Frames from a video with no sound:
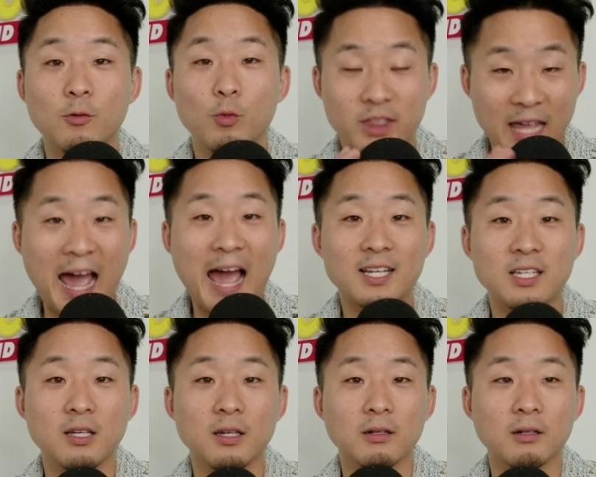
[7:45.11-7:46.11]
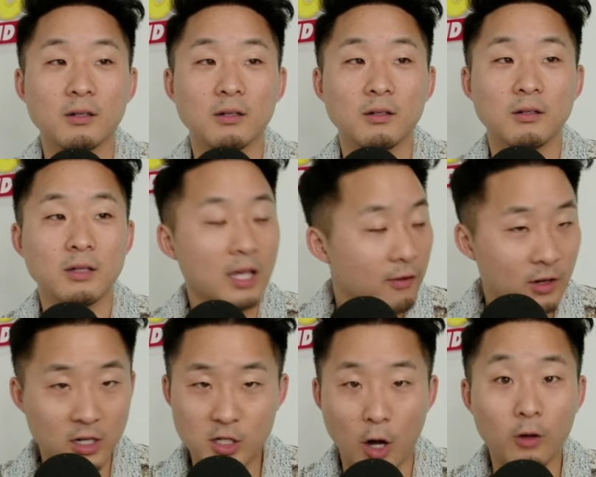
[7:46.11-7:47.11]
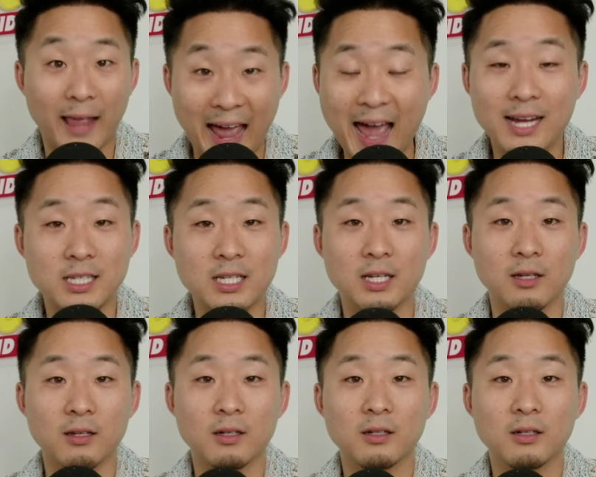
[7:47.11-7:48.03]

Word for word: with acne, even adult acne,